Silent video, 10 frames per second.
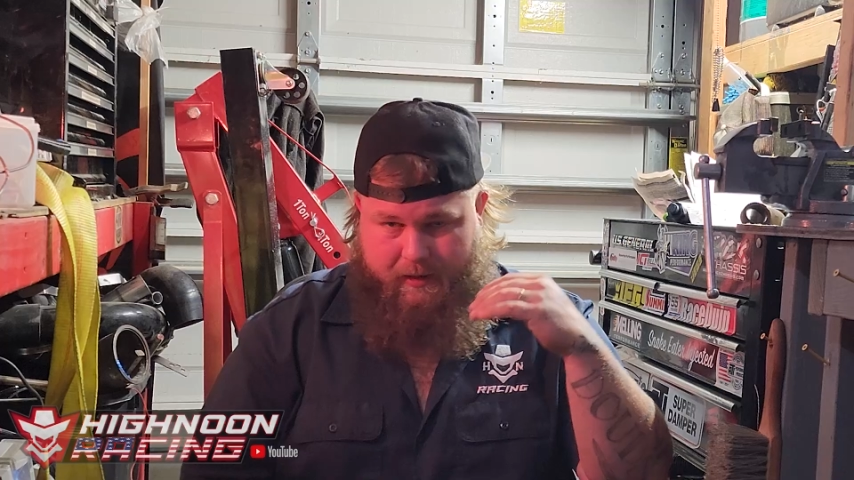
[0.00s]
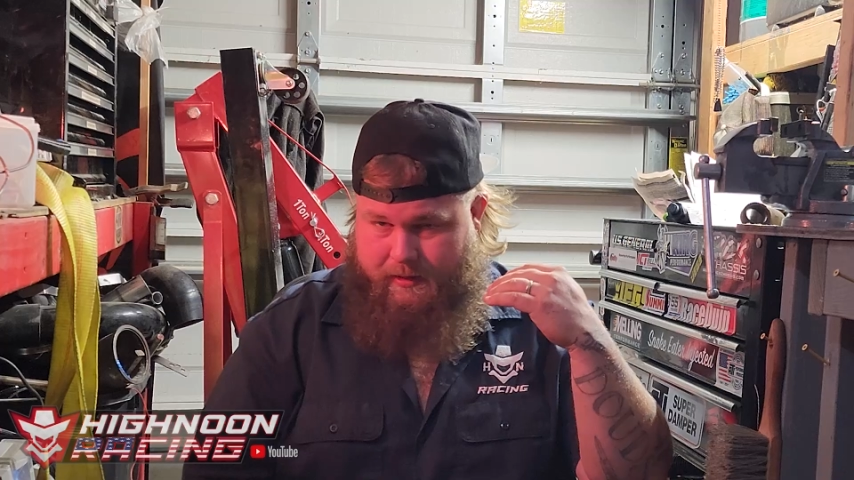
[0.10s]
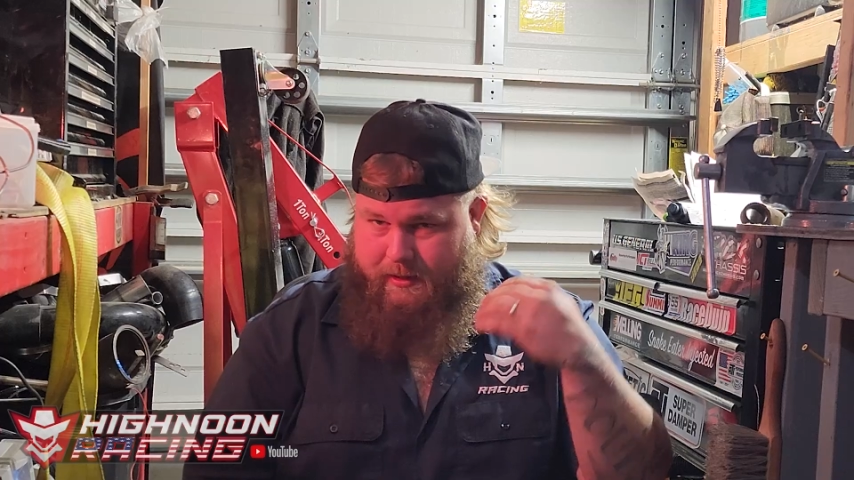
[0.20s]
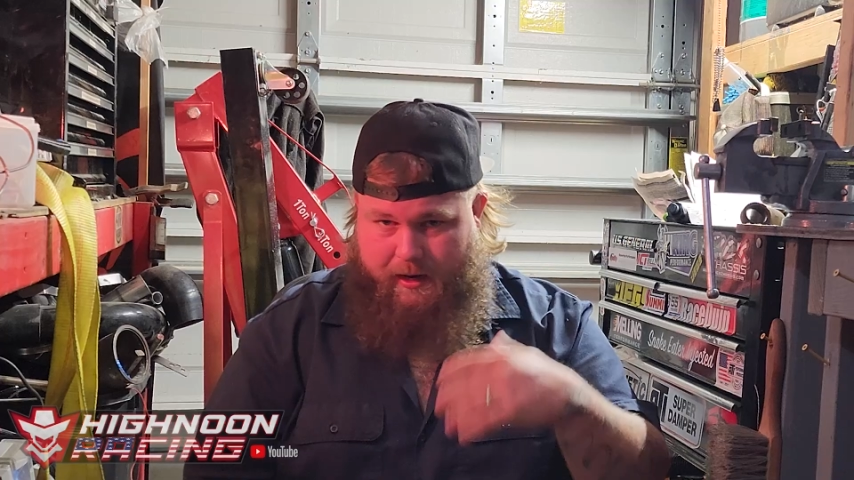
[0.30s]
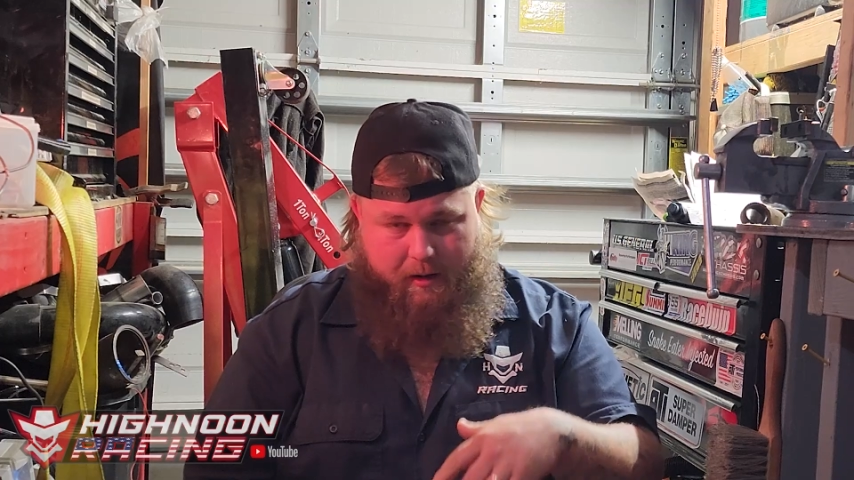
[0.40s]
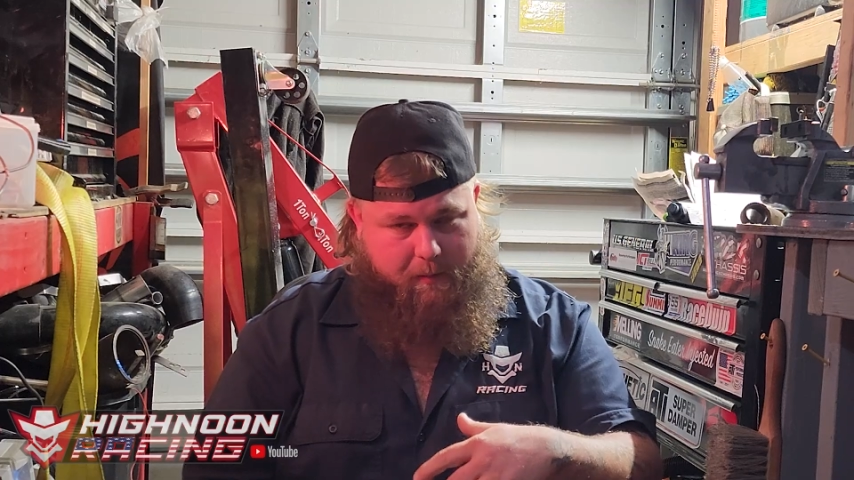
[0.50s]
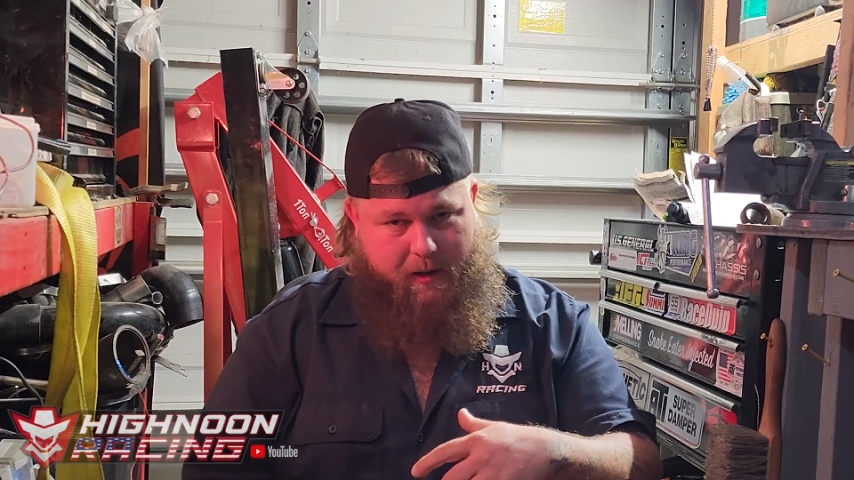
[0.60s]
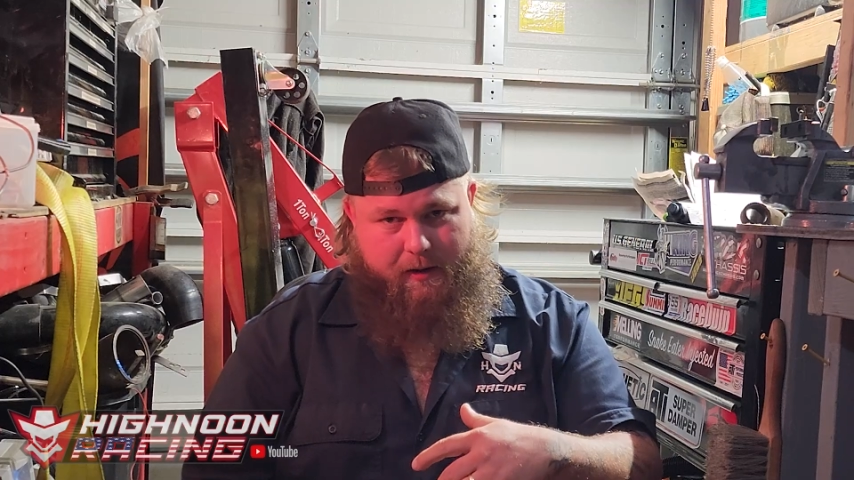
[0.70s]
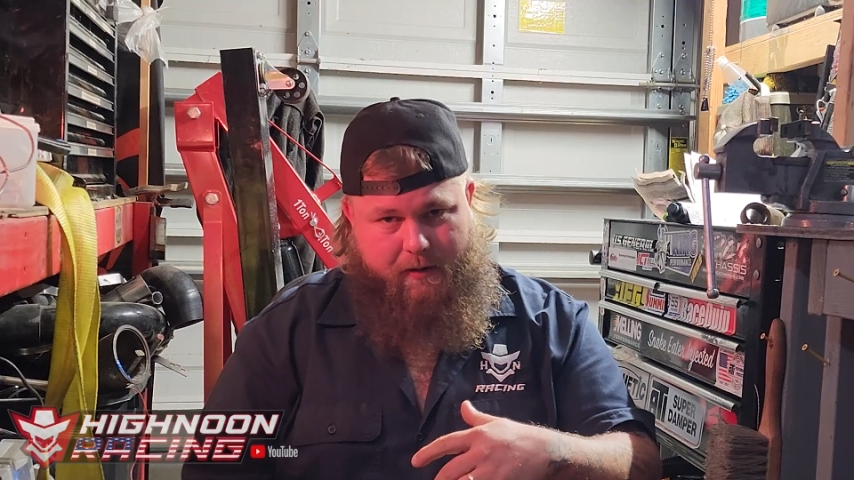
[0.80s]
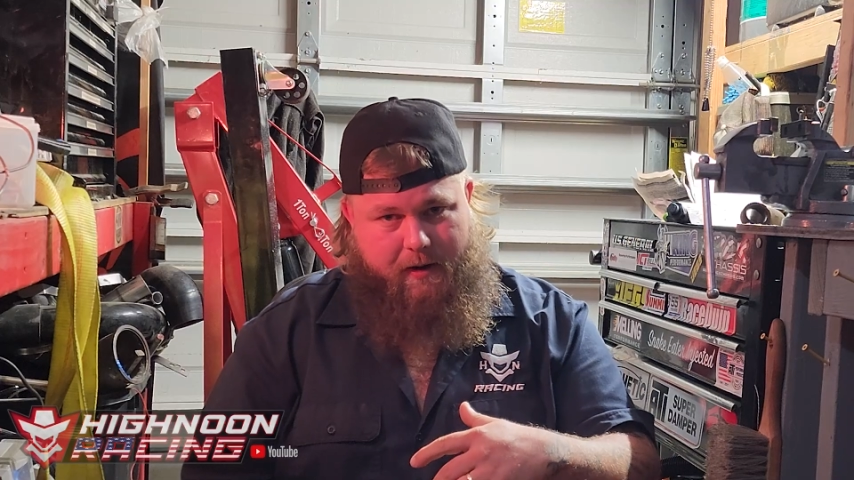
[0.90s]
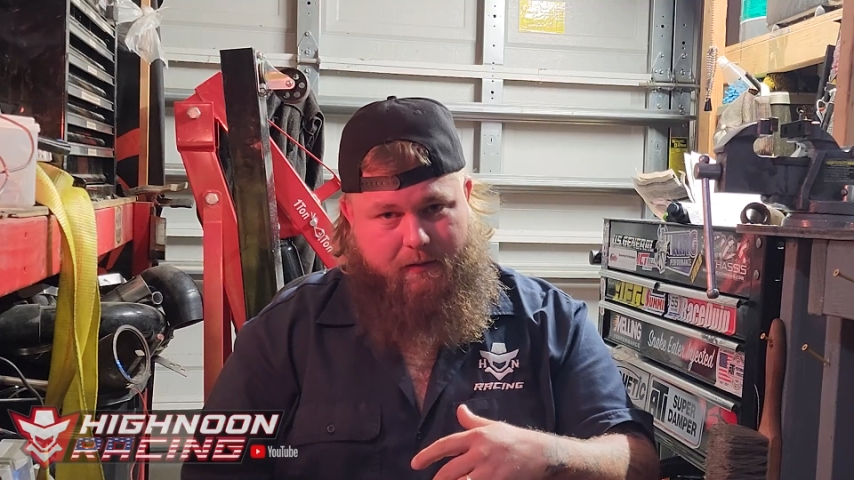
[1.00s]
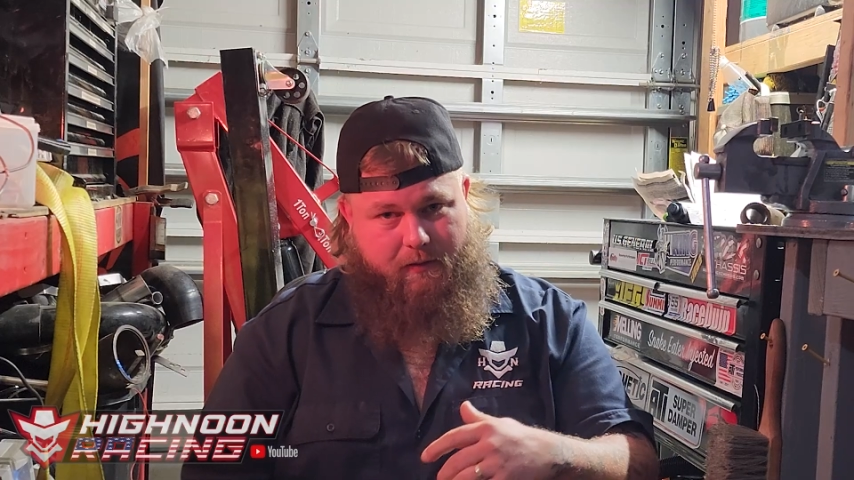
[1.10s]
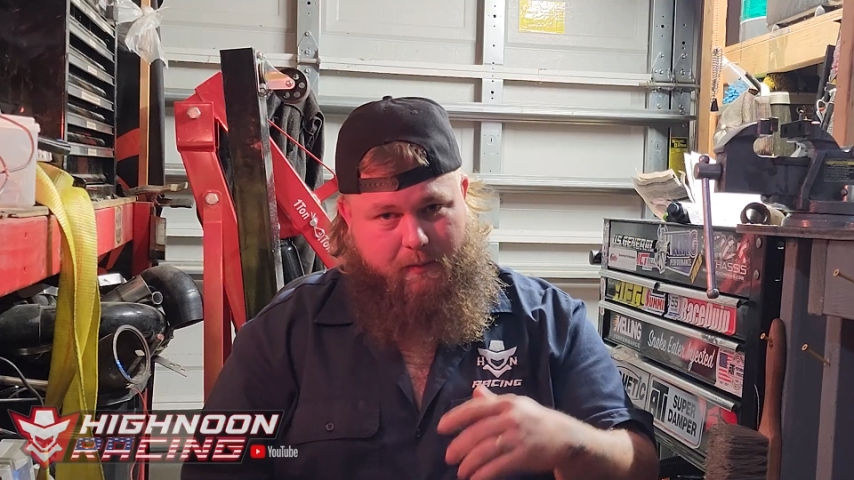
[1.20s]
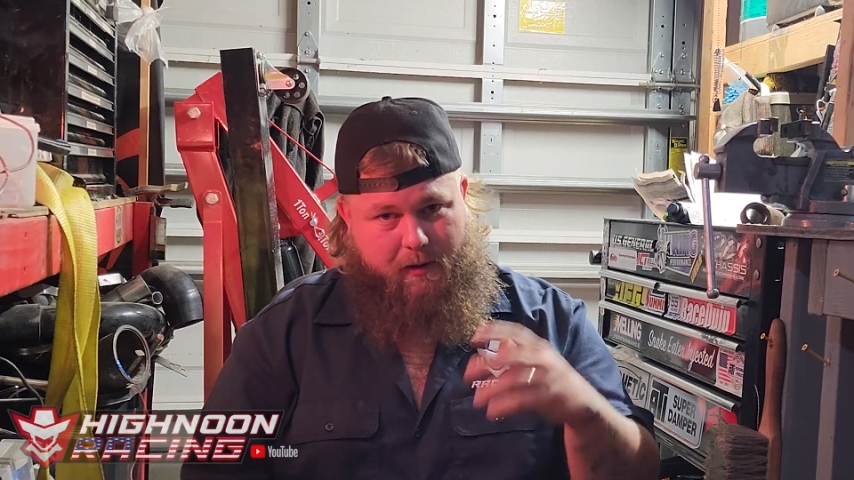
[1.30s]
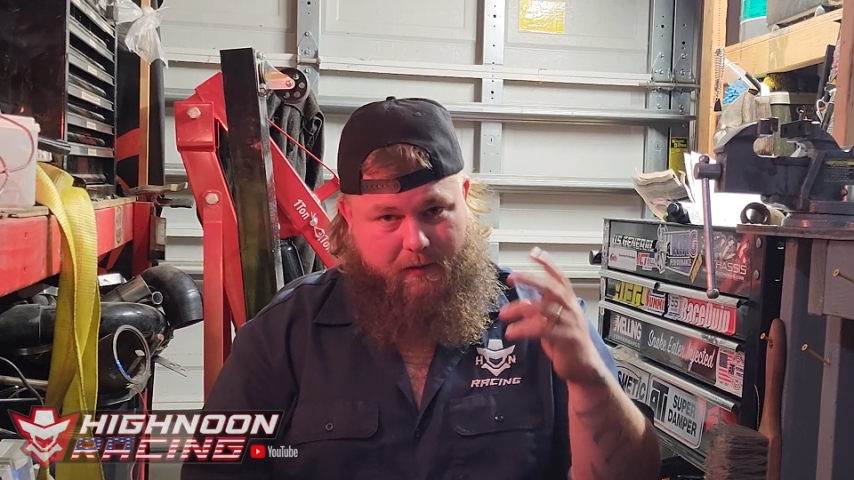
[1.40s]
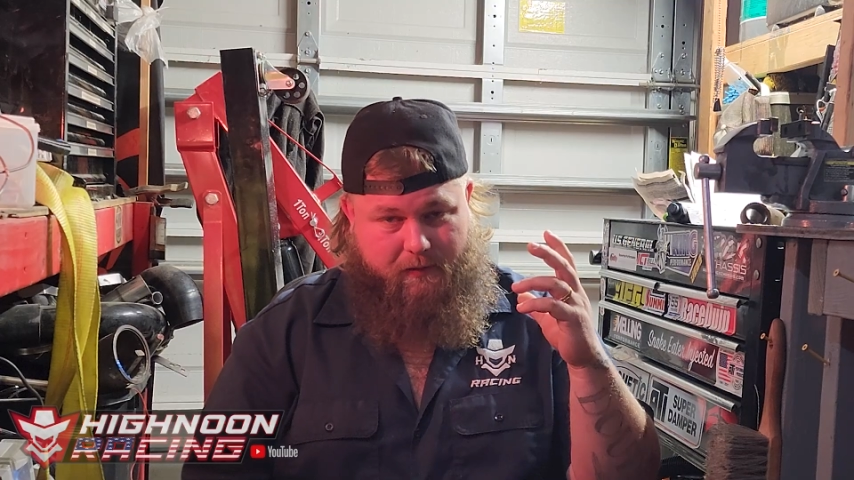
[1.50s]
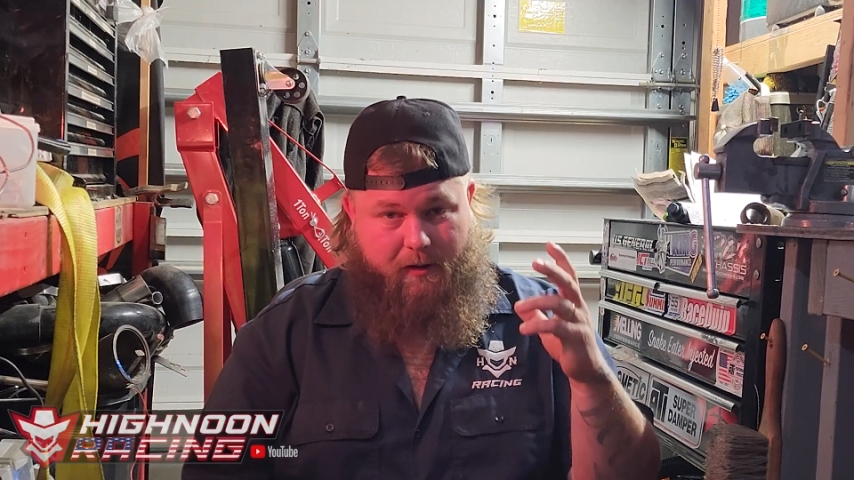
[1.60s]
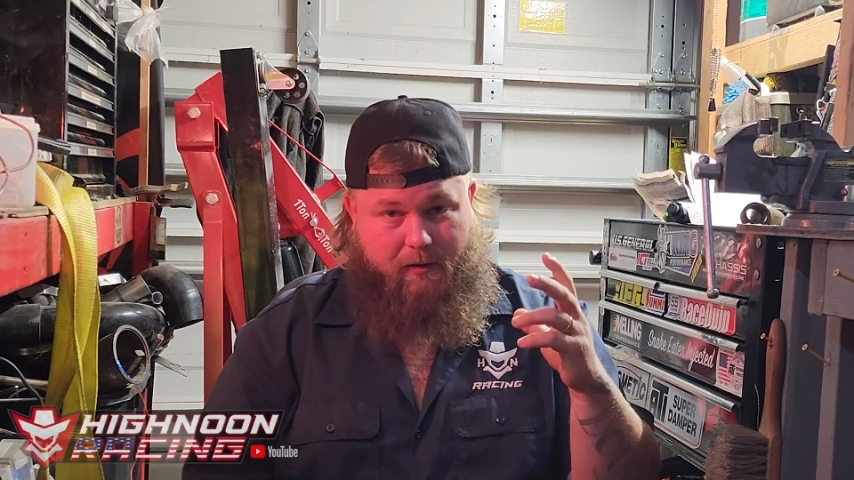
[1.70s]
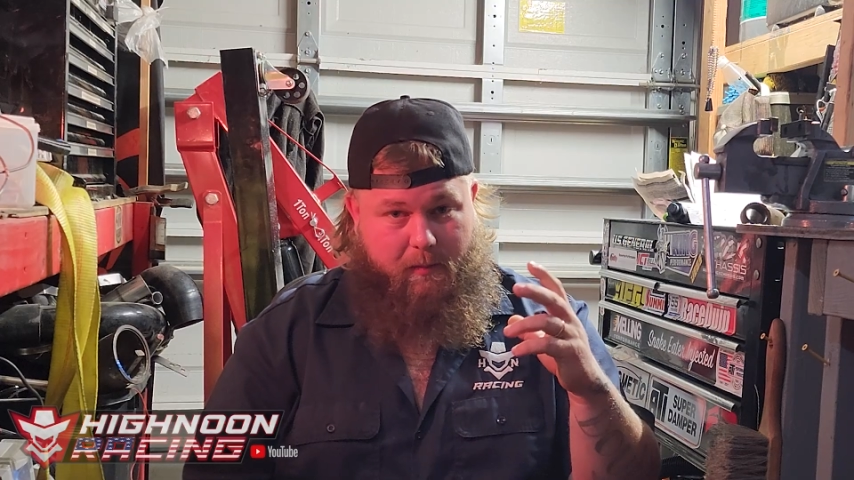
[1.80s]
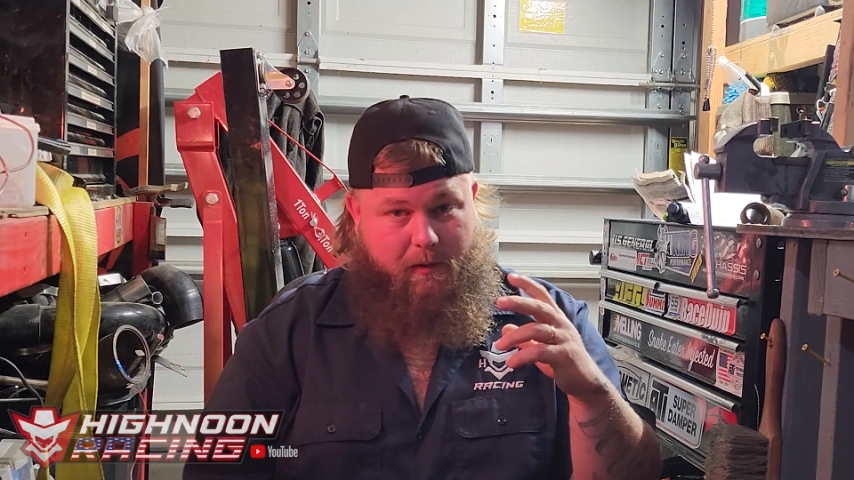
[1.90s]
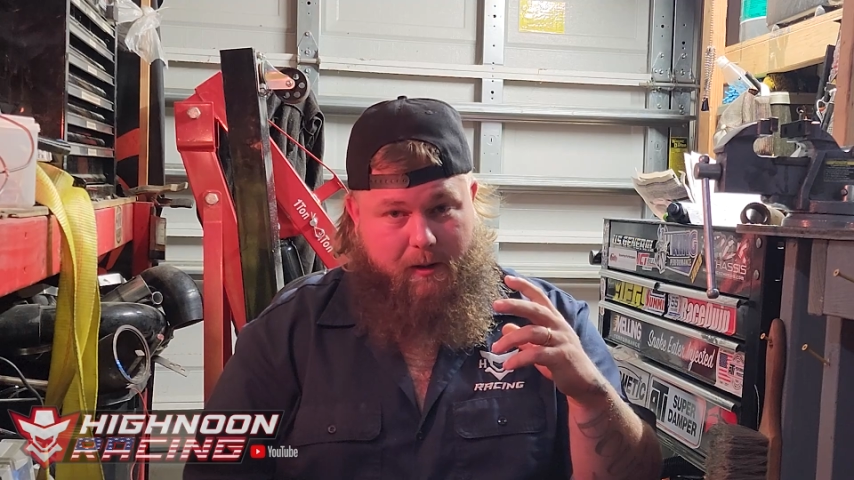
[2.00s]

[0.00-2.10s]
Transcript: Didn't tighten them like crazy, but I snugged them